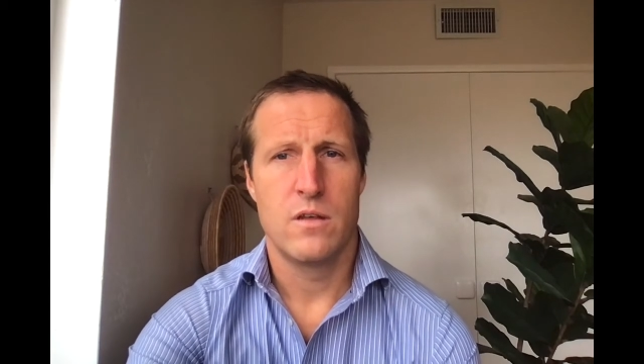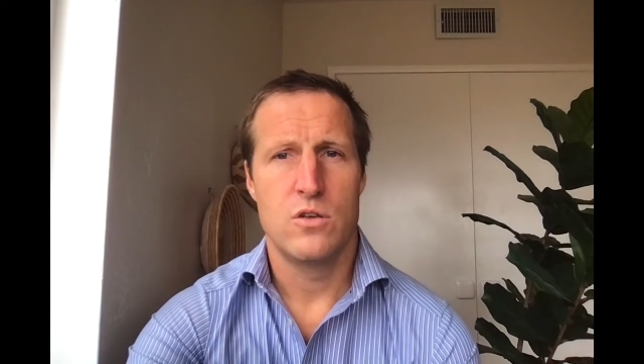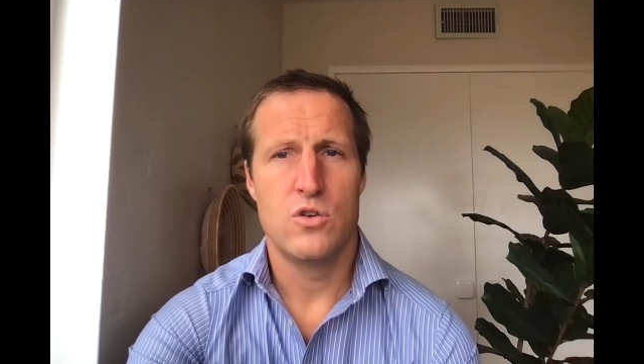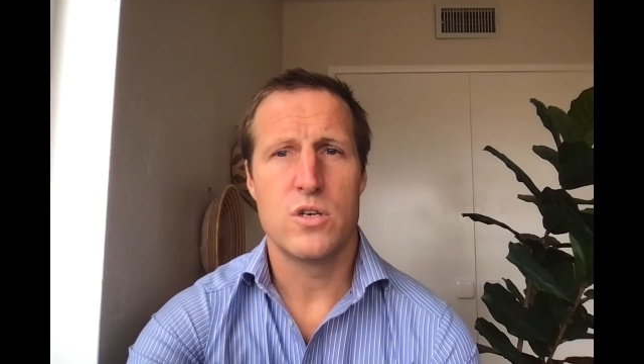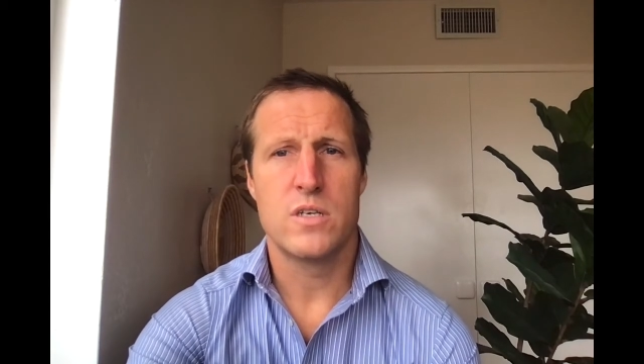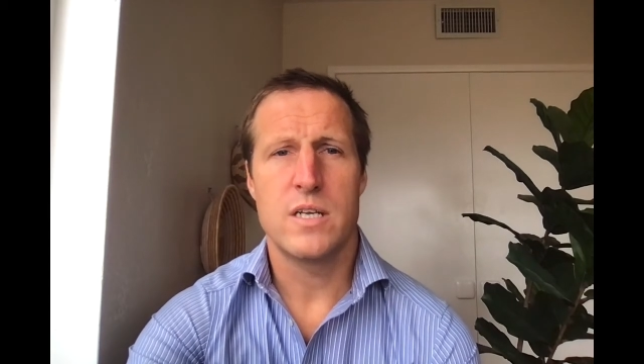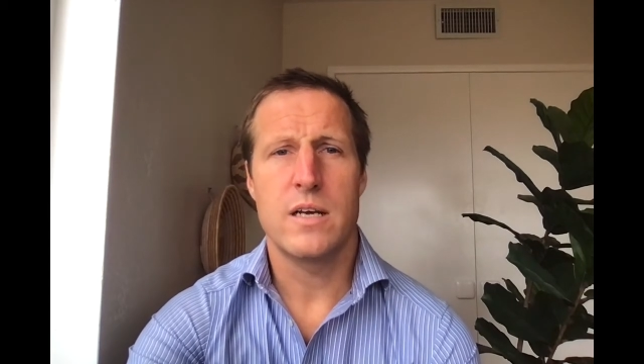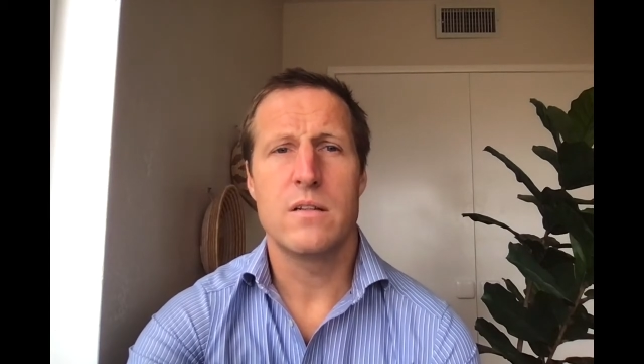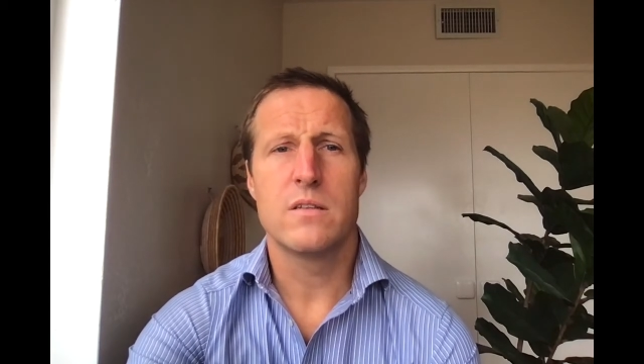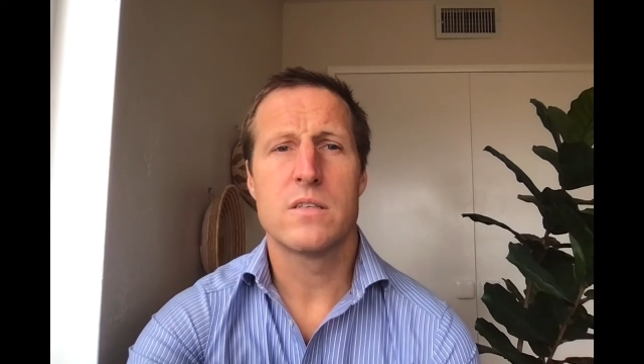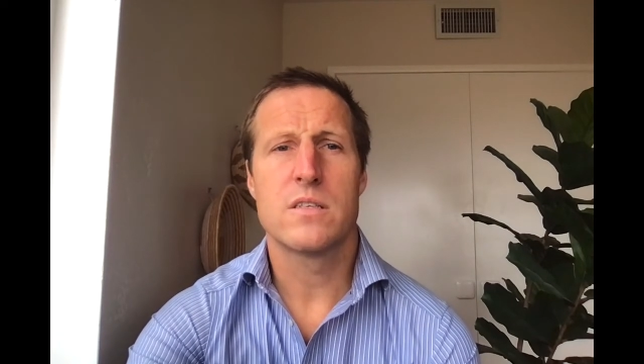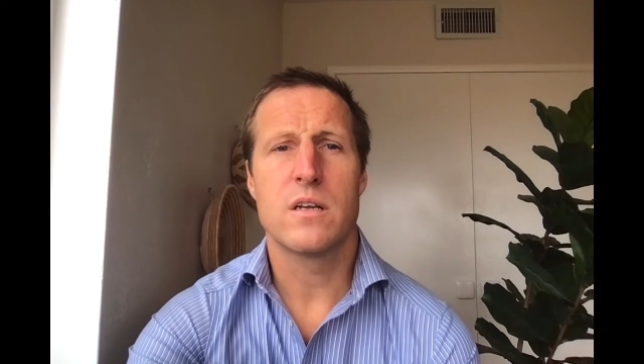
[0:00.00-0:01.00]
You should tell
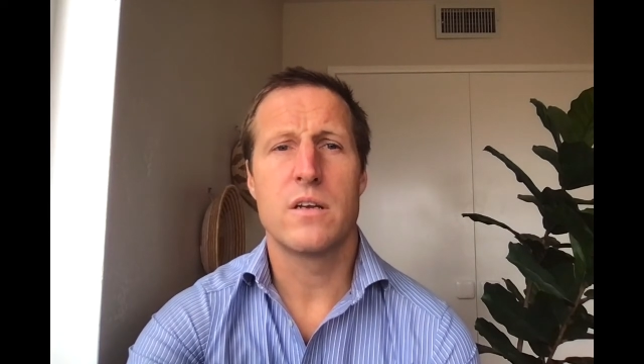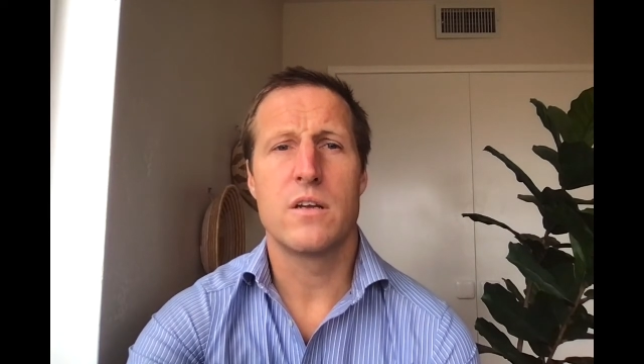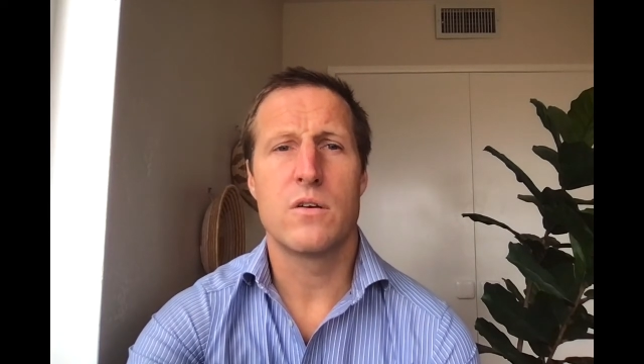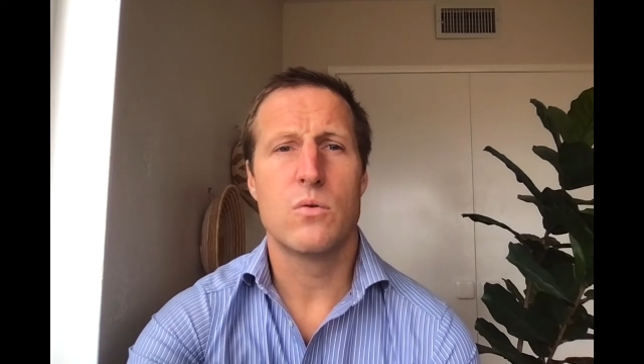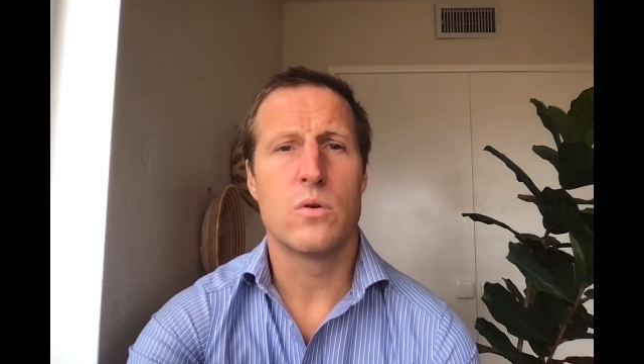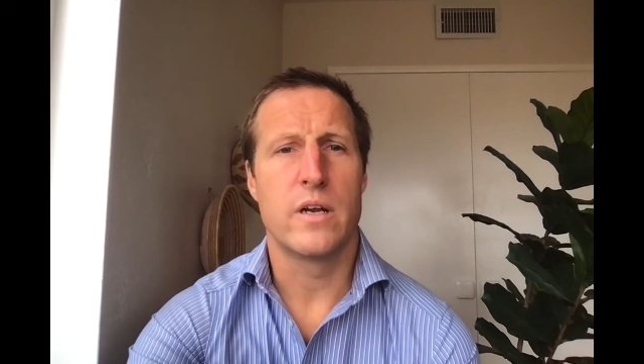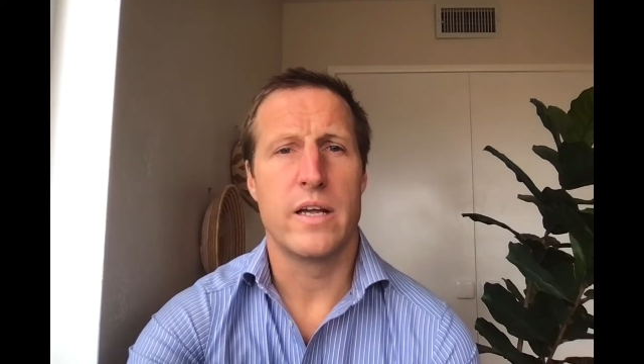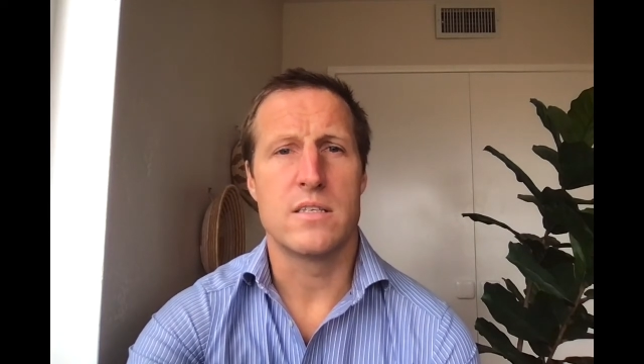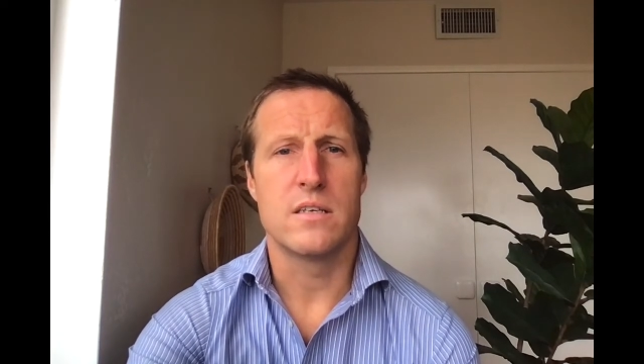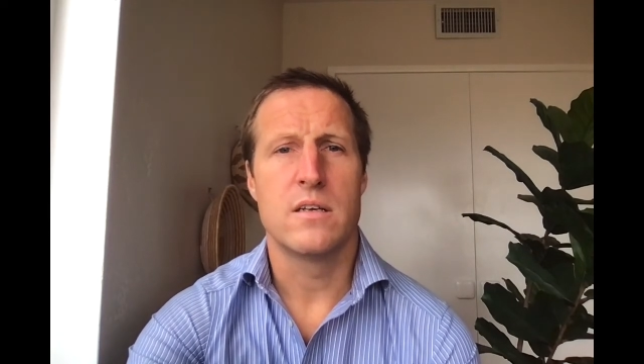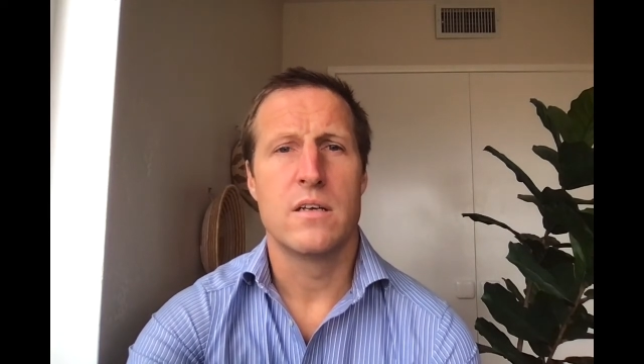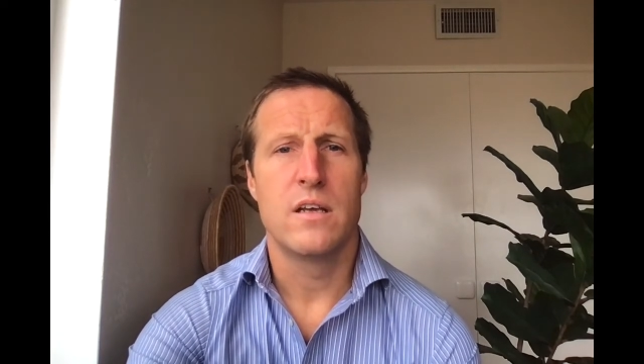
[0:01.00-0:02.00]
the study
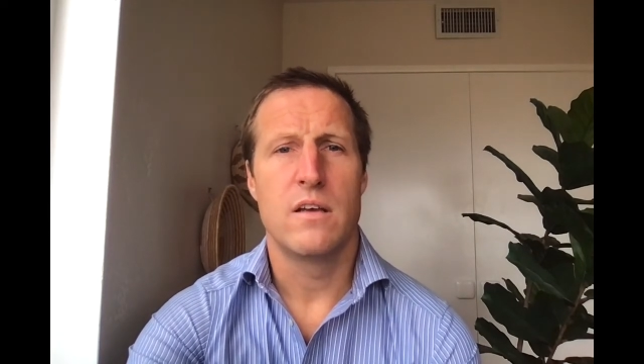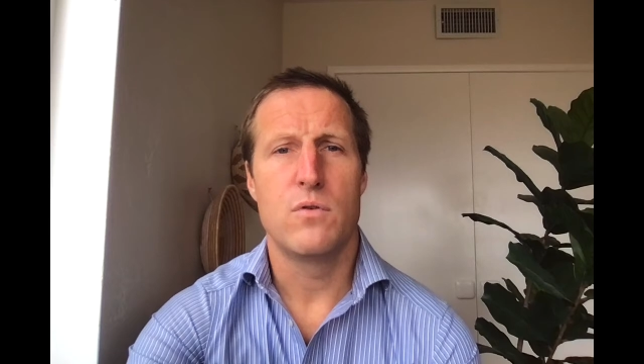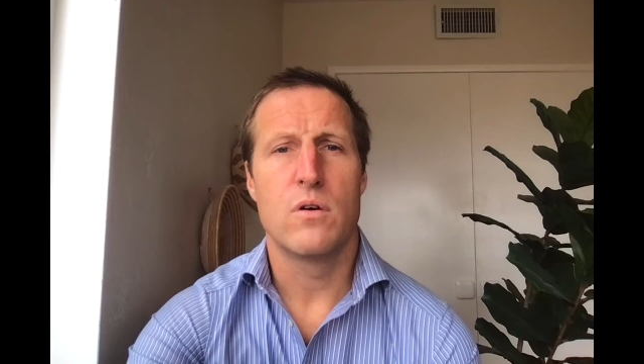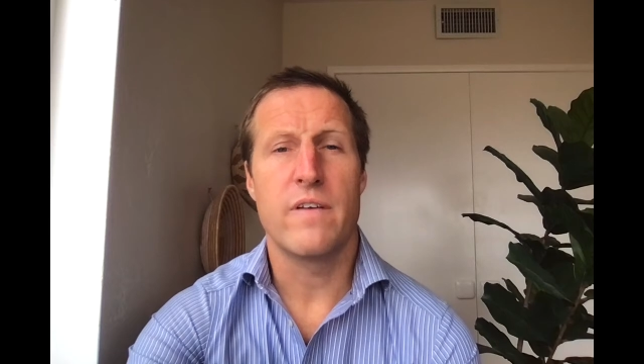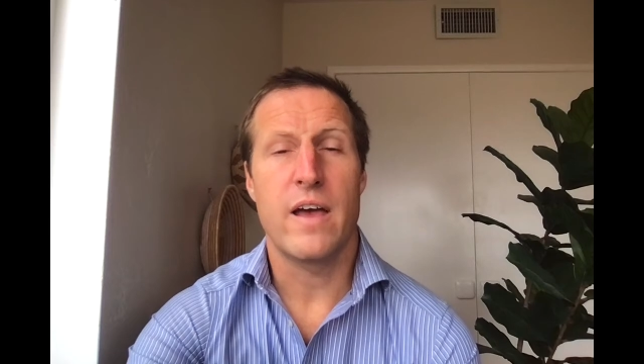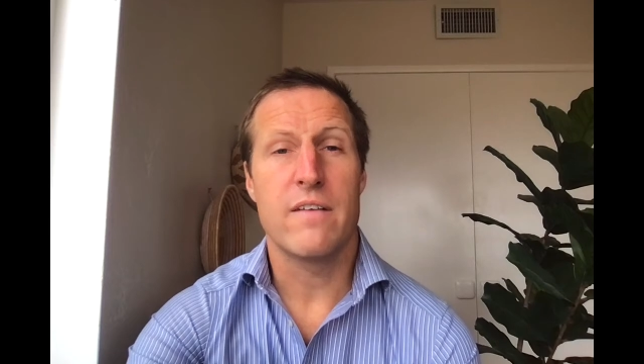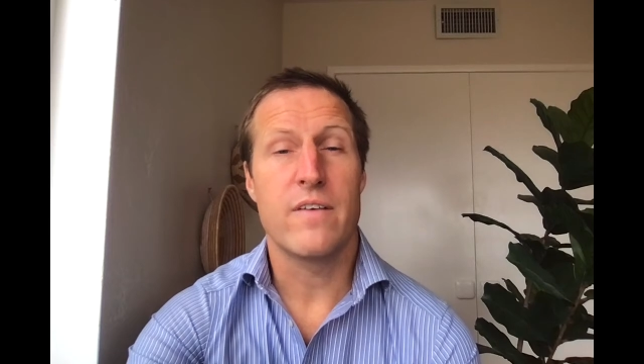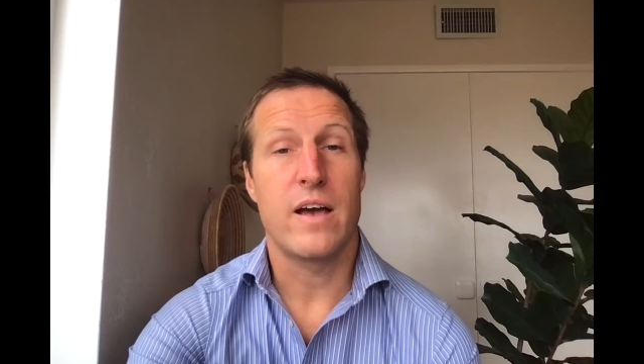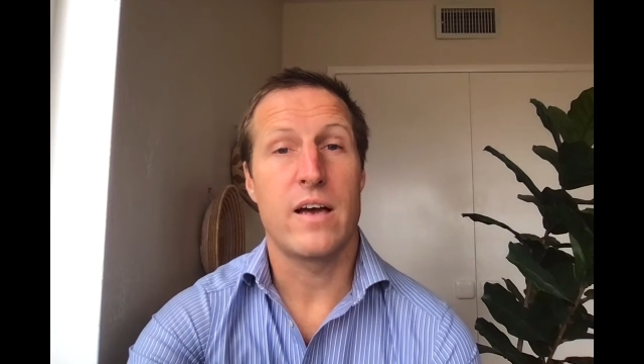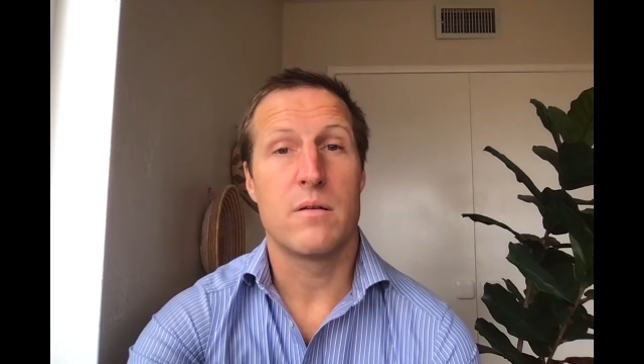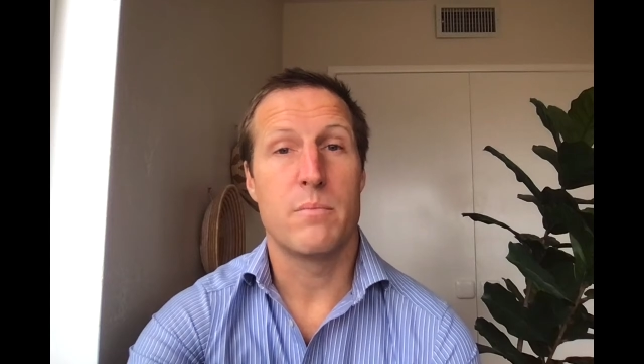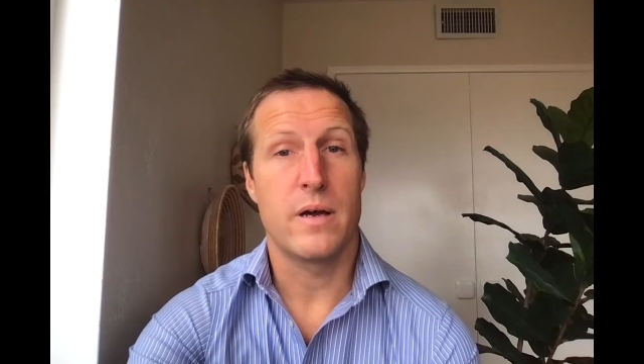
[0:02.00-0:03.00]
coordinator if you have ever
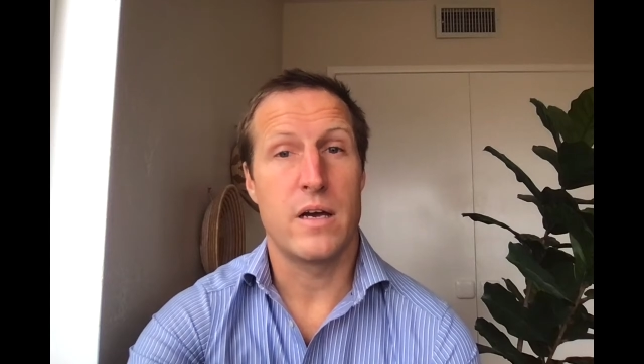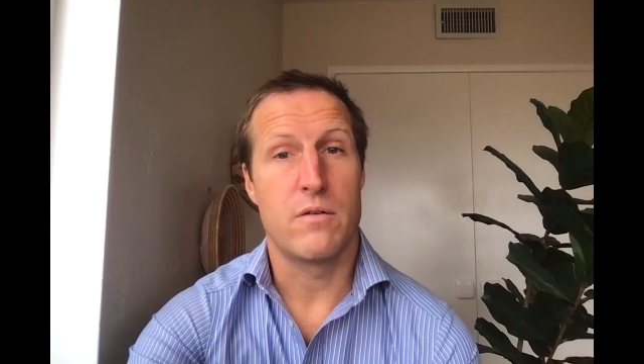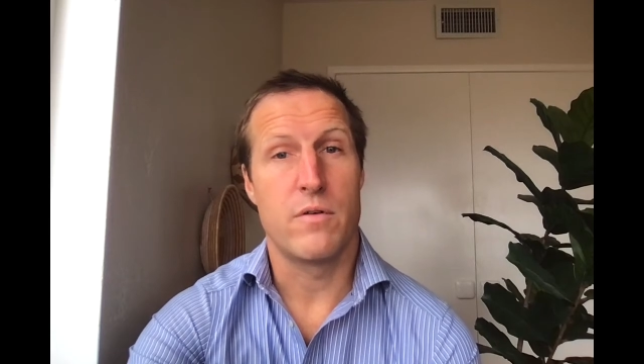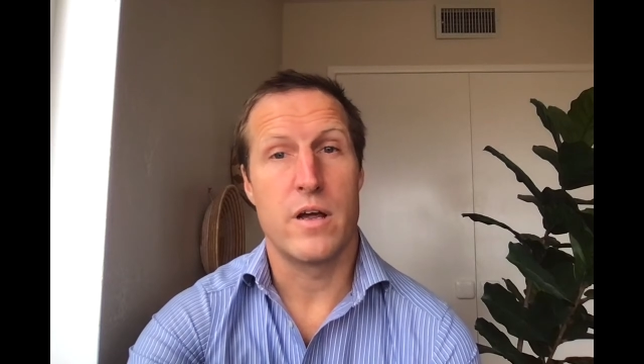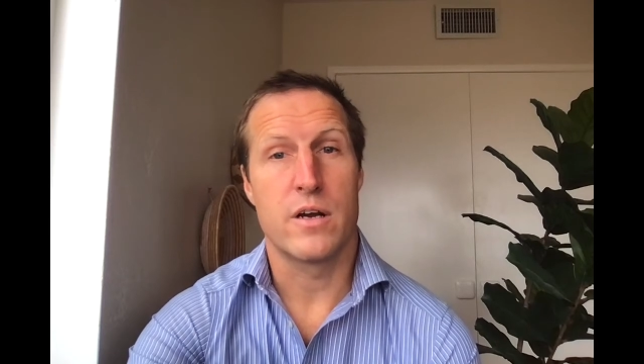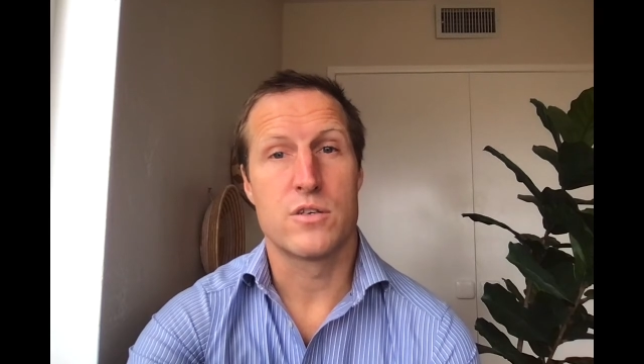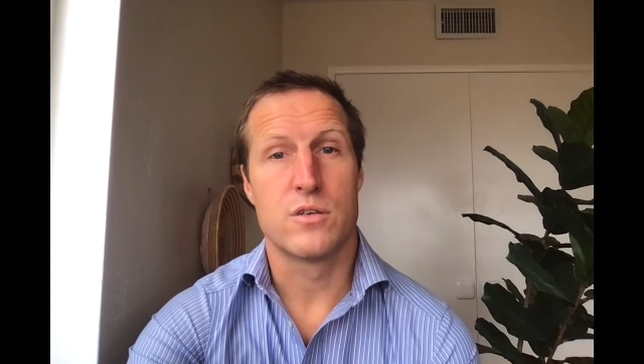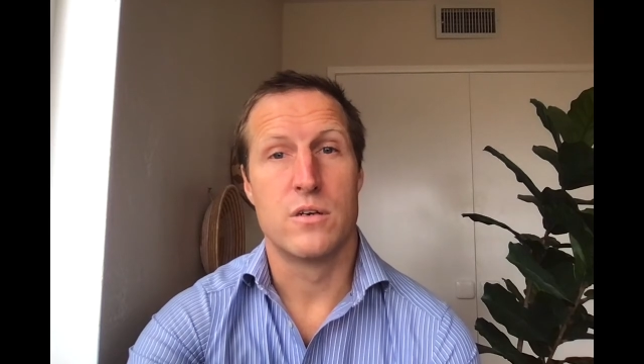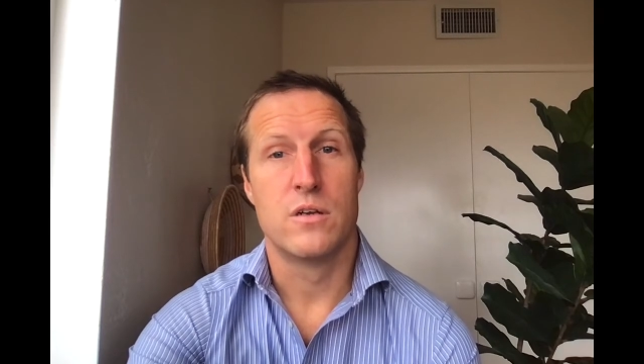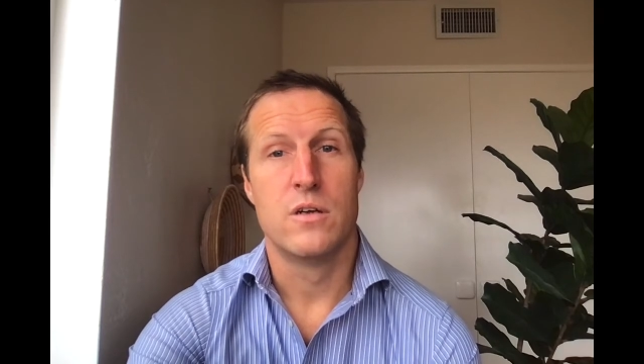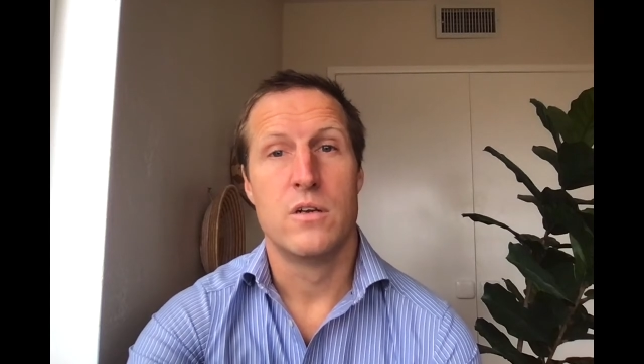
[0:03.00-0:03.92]
had a bad reaction